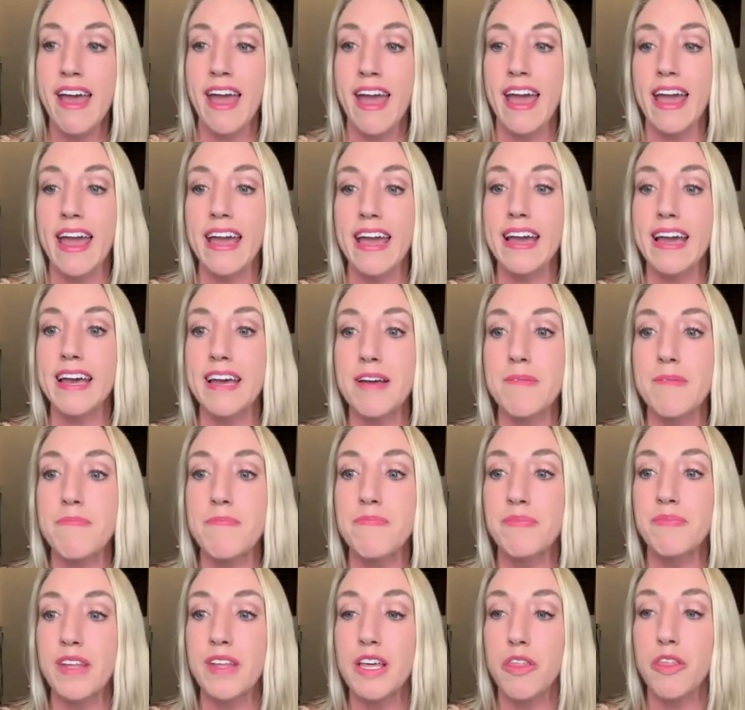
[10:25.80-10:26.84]
And
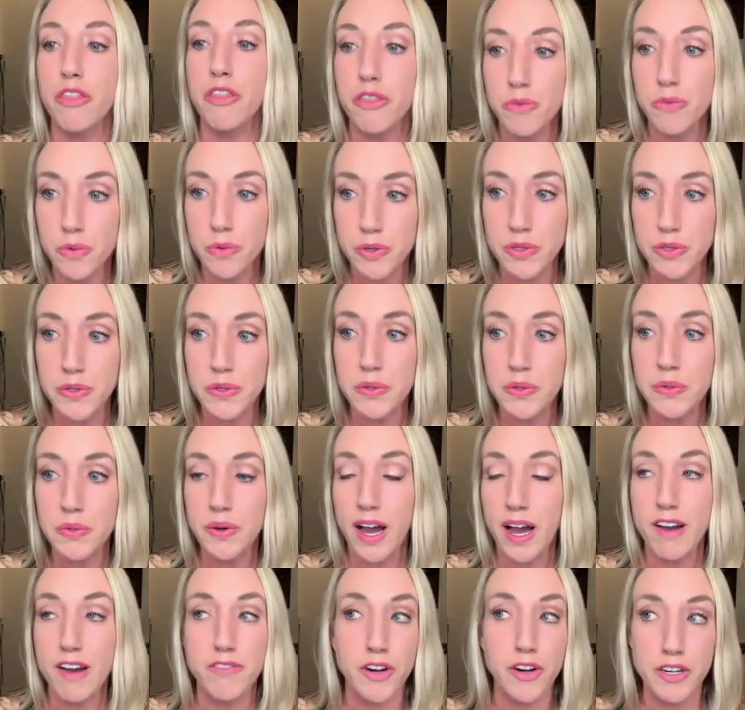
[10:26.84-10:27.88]

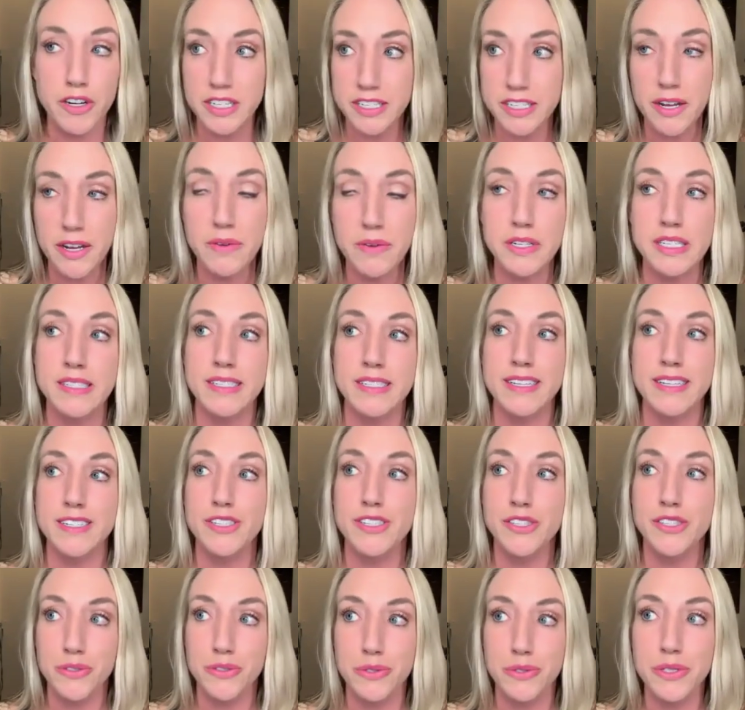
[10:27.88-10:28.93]
I've already noticed
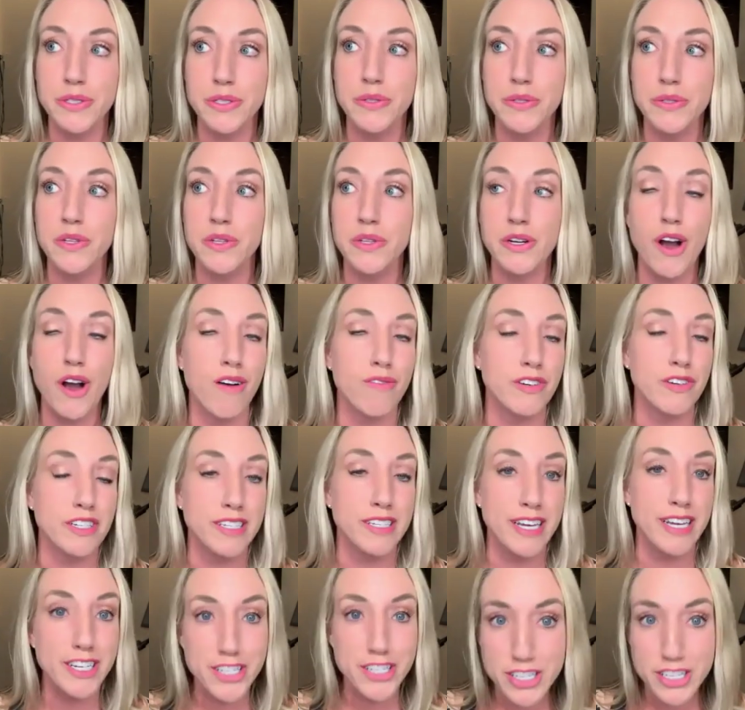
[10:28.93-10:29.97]
this through the
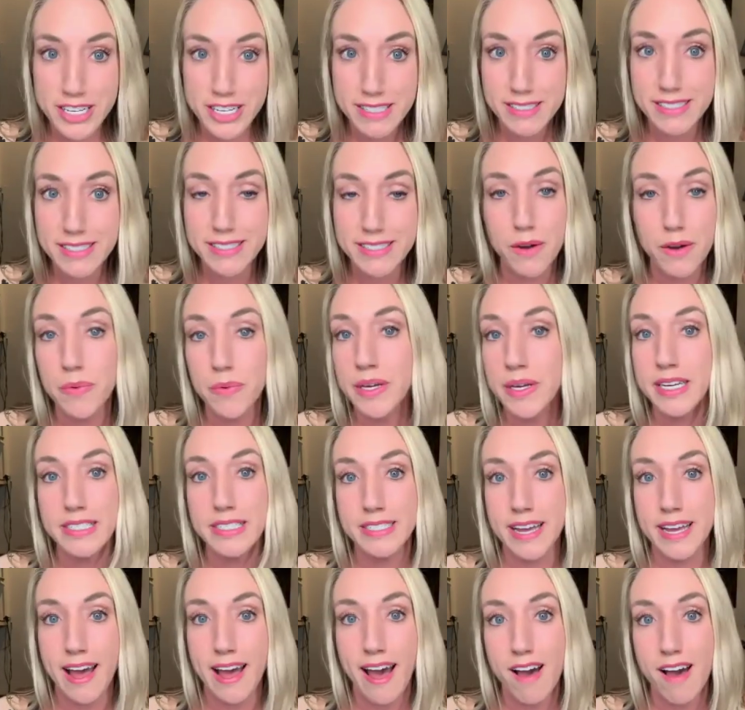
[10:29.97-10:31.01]
conversations that we get
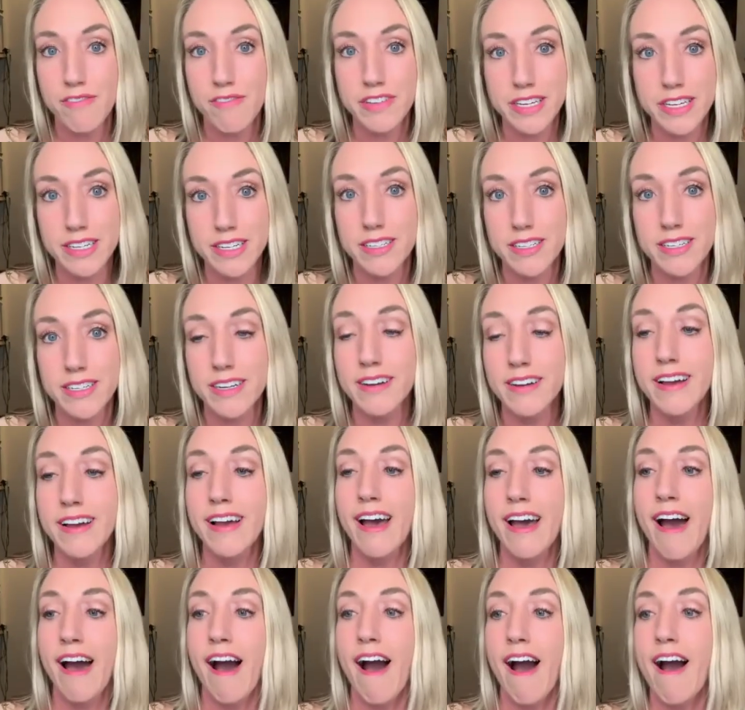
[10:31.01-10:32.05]
to have here,
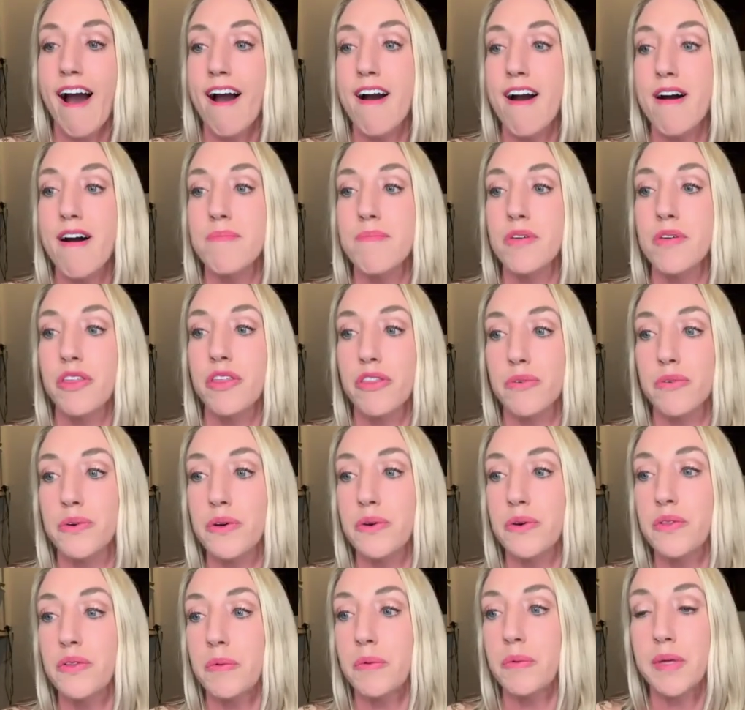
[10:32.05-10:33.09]

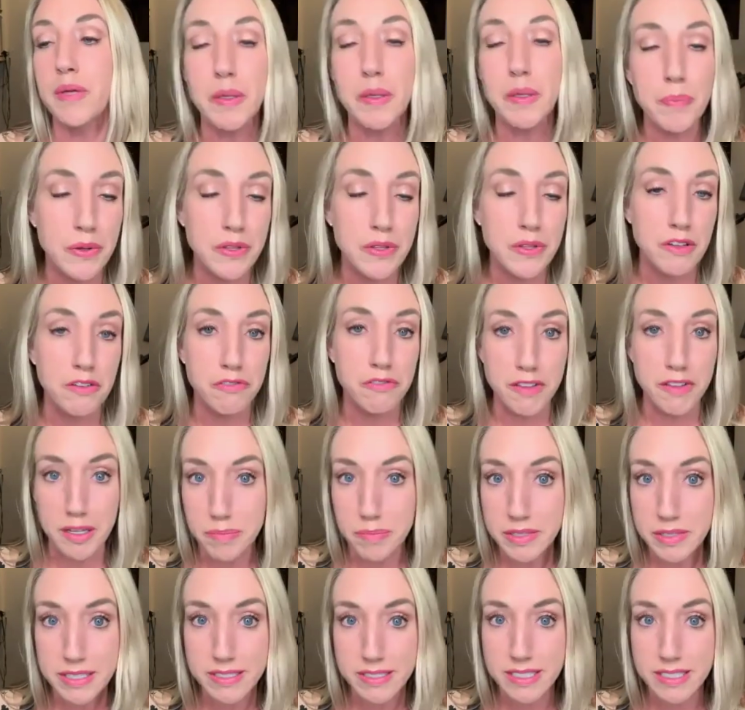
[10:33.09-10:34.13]
through the people and the
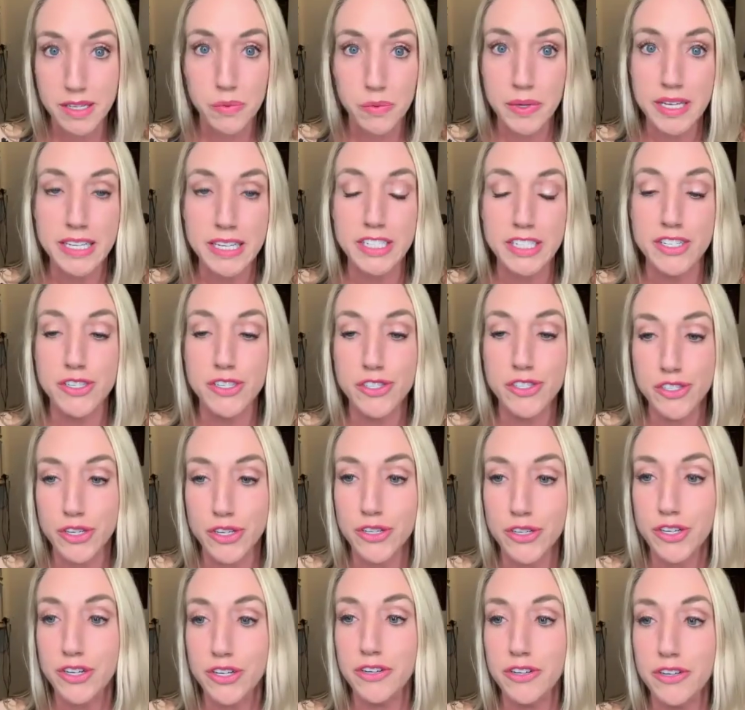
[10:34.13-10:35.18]
families that we get to
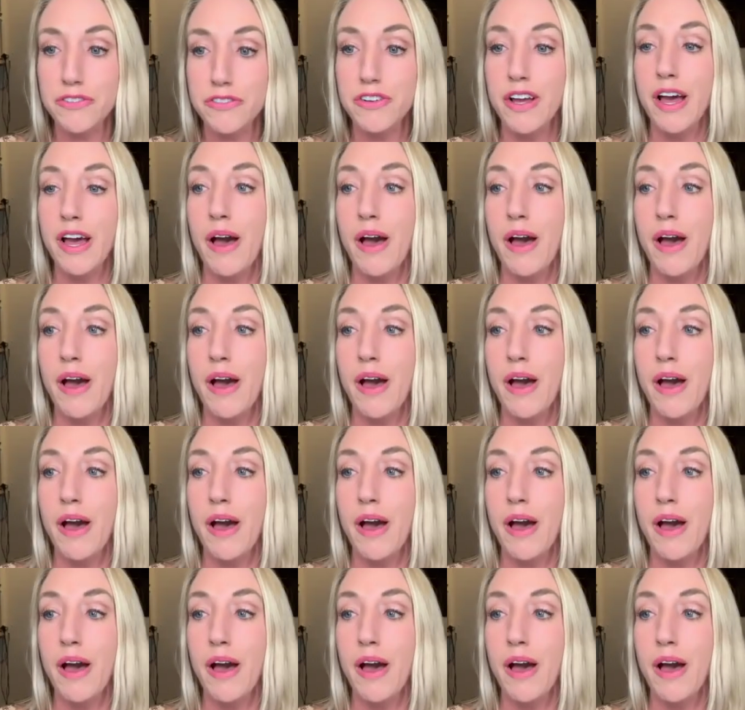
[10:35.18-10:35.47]
serve.